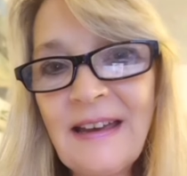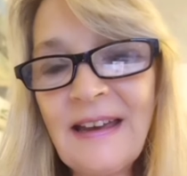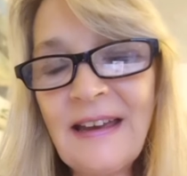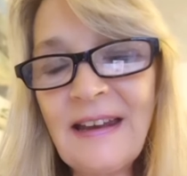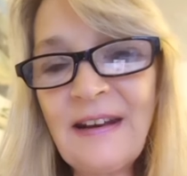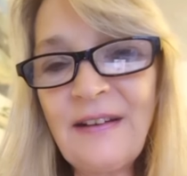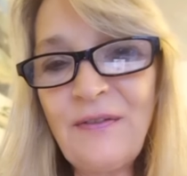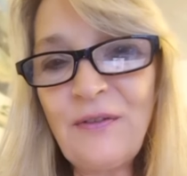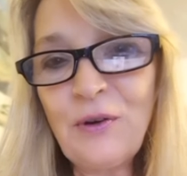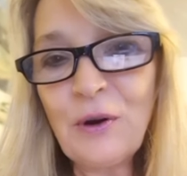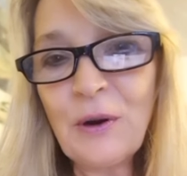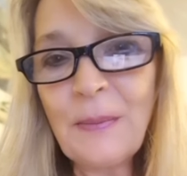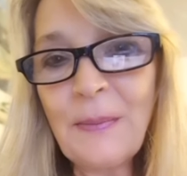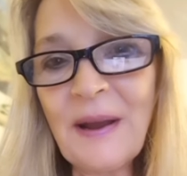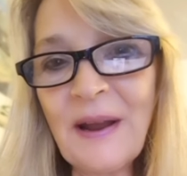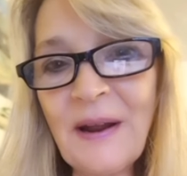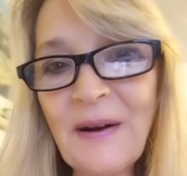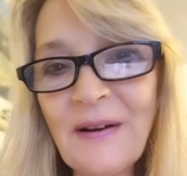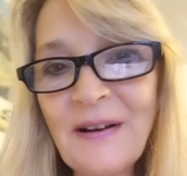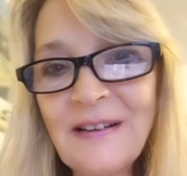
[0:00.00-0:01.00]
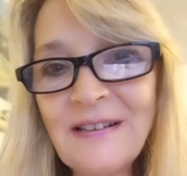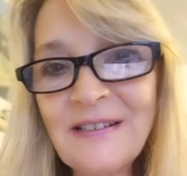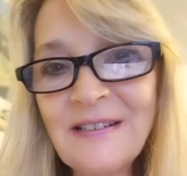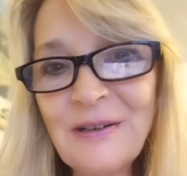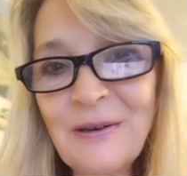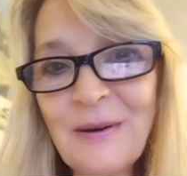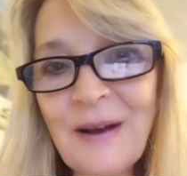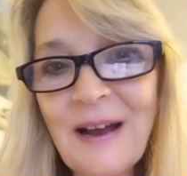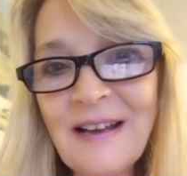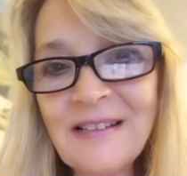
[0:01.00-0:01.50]
And if you're a parent
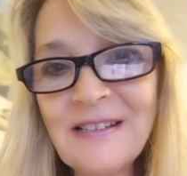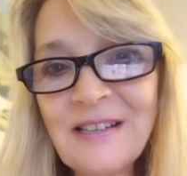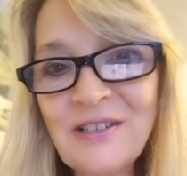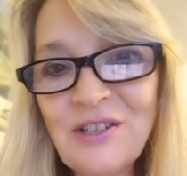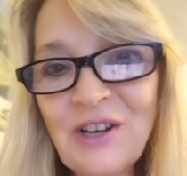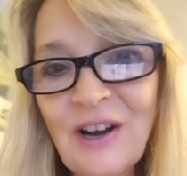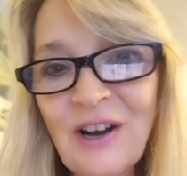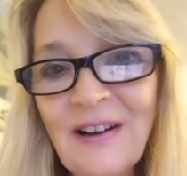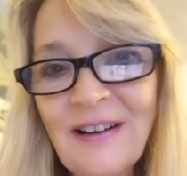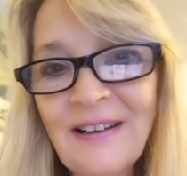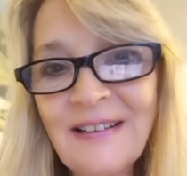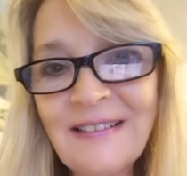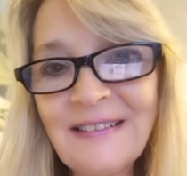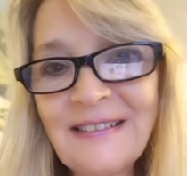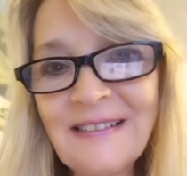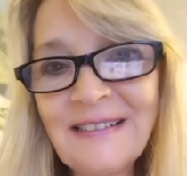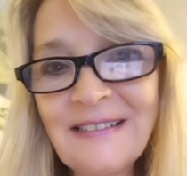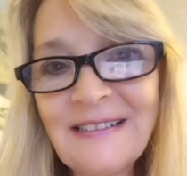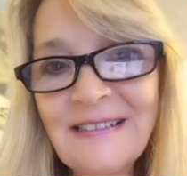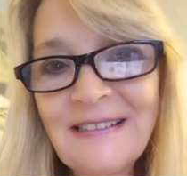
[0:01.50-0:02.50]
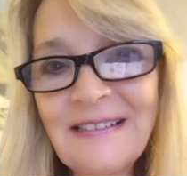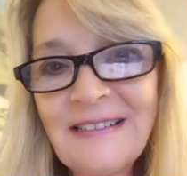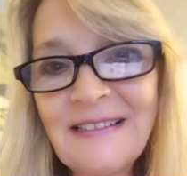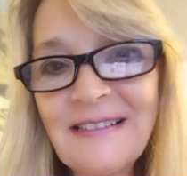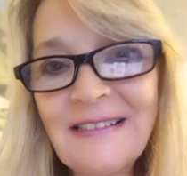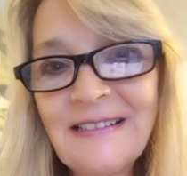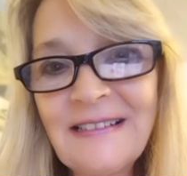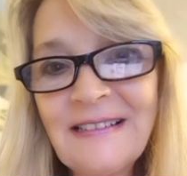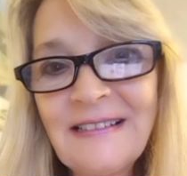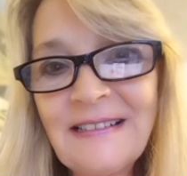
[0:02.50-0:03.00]
who has a child
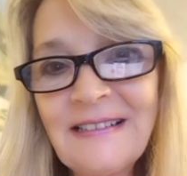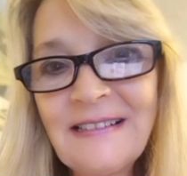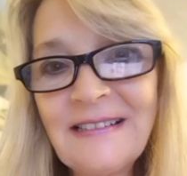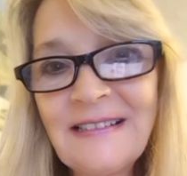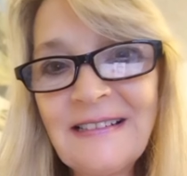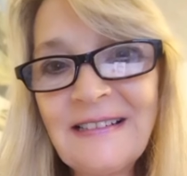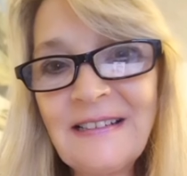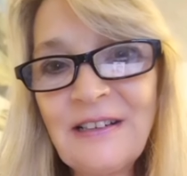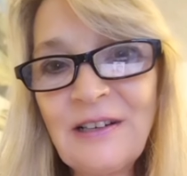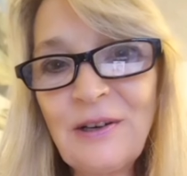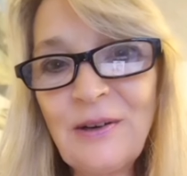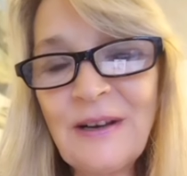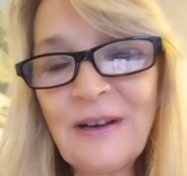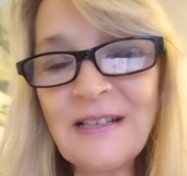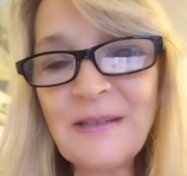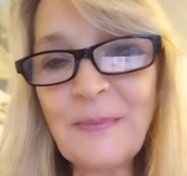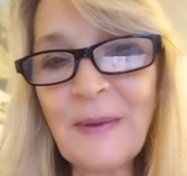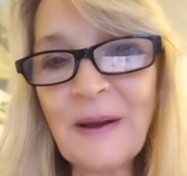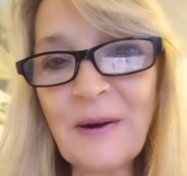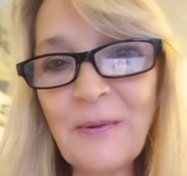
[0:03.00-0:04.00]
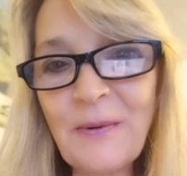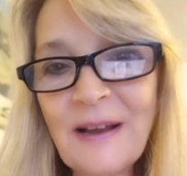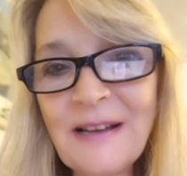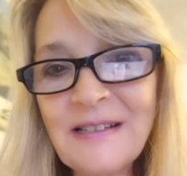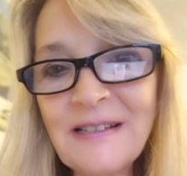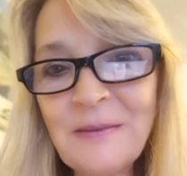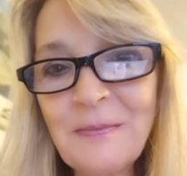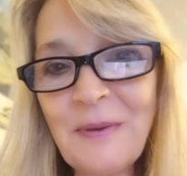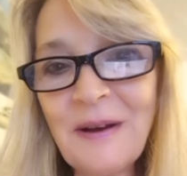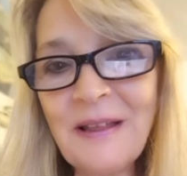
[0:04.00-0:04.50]
who has been
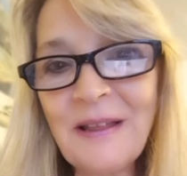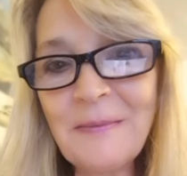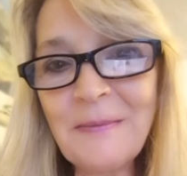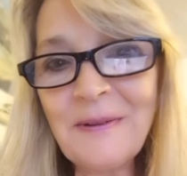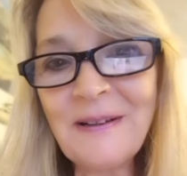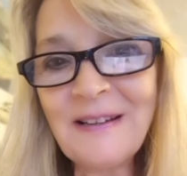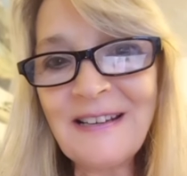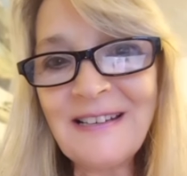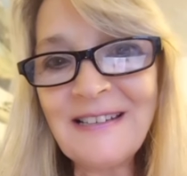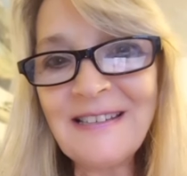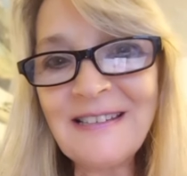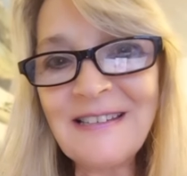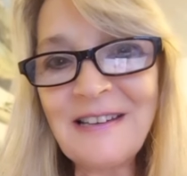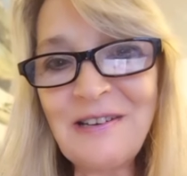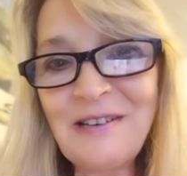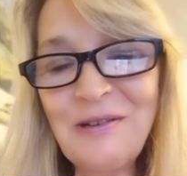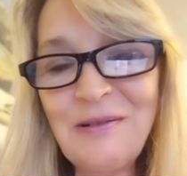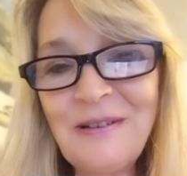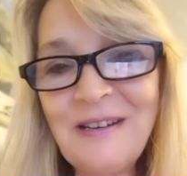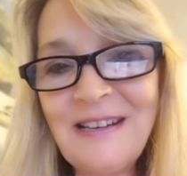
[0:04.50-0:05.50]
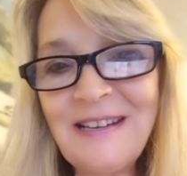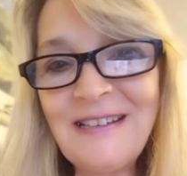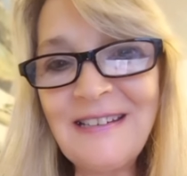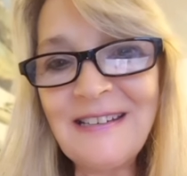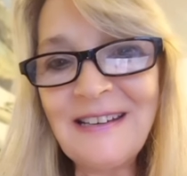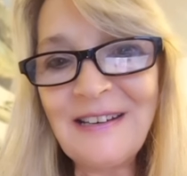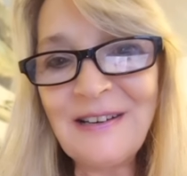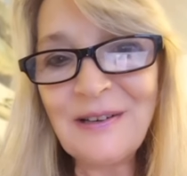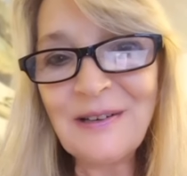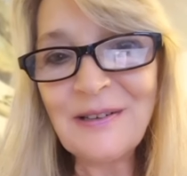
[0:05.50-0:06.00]
arrested by the police, then you need to
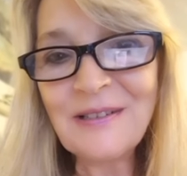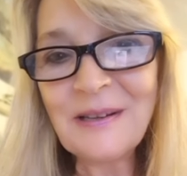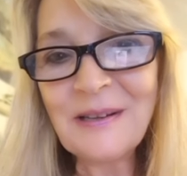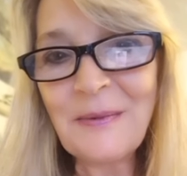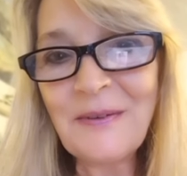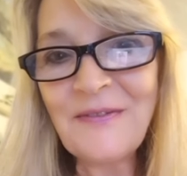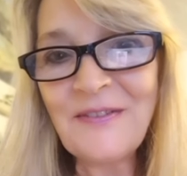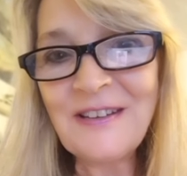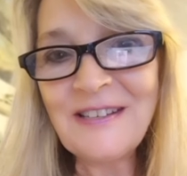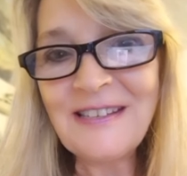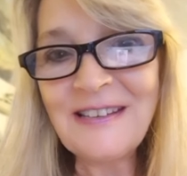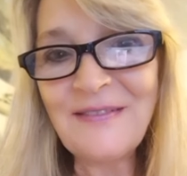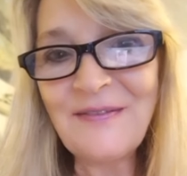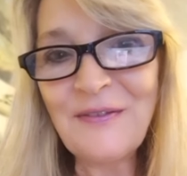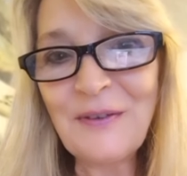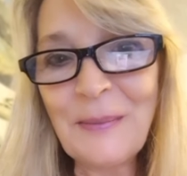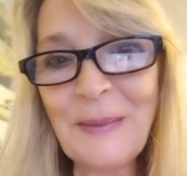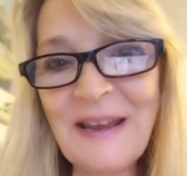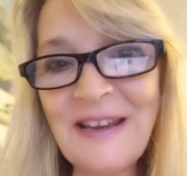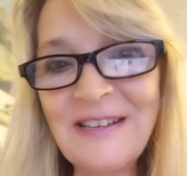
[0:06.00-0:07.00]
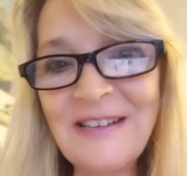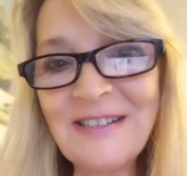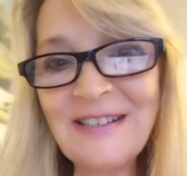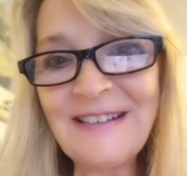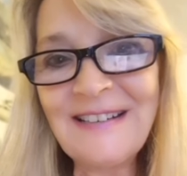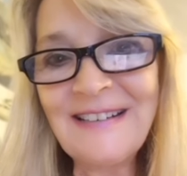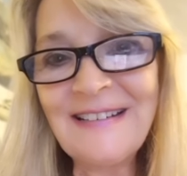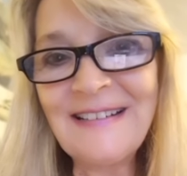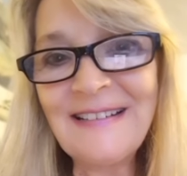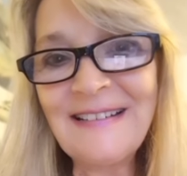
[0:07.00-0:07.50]
hear some of this information.